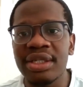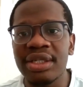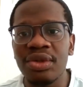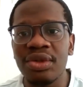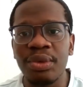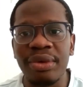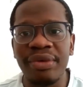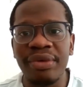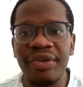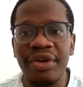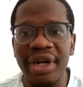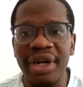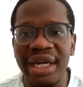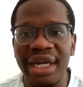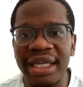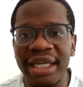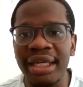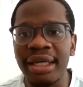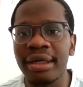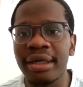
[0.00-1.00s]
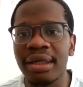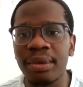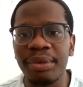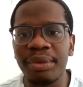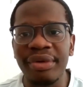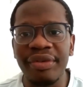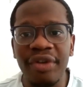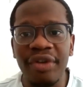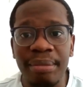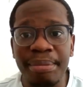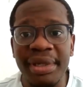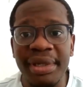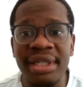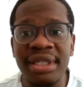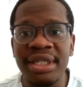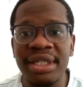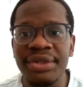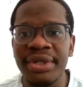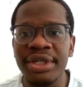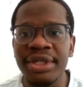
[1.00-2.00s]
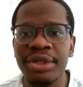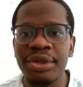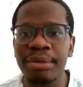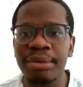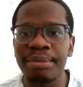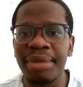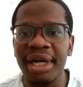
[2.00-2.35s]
and so we've got legal, we've got business rescue